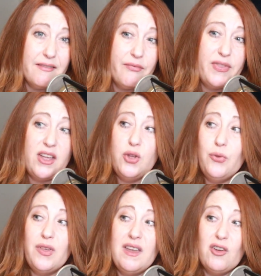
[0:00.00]
that you
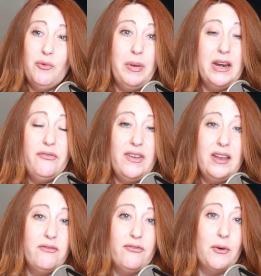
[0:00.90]
think could
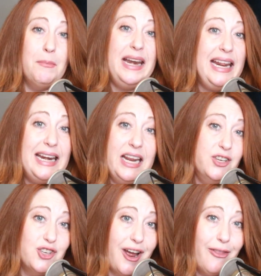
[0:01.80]
benefit from meeting
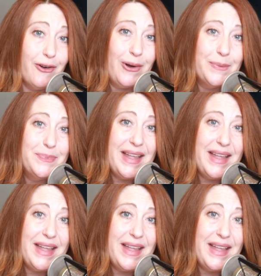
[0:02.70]
each other,